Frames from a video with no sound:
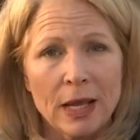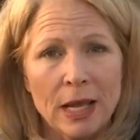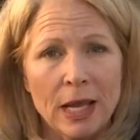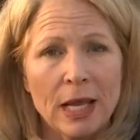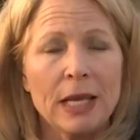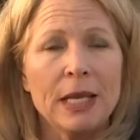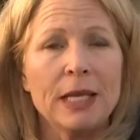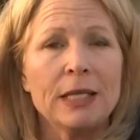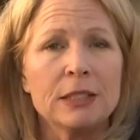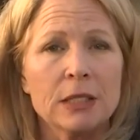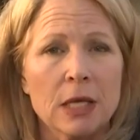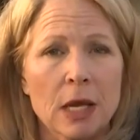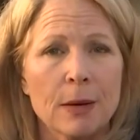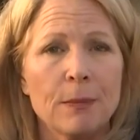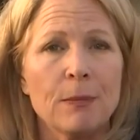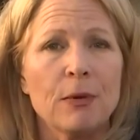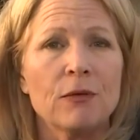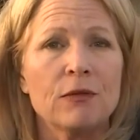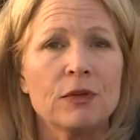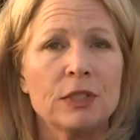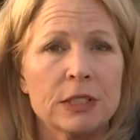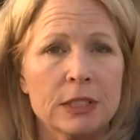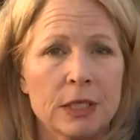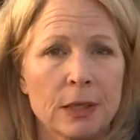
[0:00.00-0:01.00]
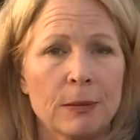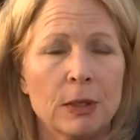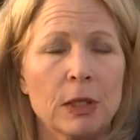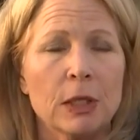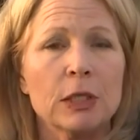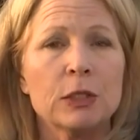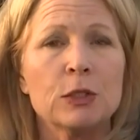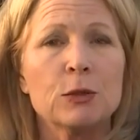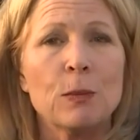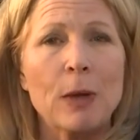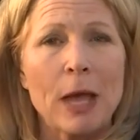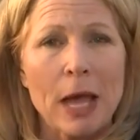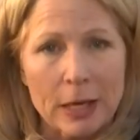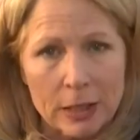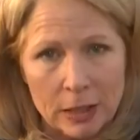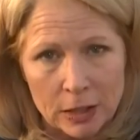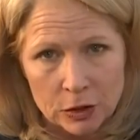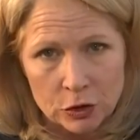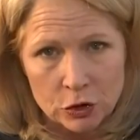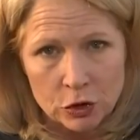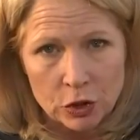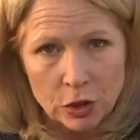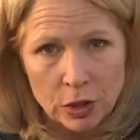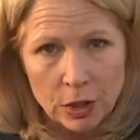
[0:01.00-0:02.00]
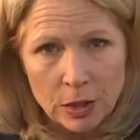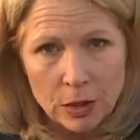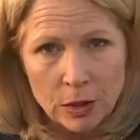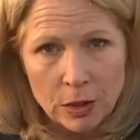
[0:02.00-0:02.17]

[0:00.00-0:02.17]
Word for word: any type of stimulus package.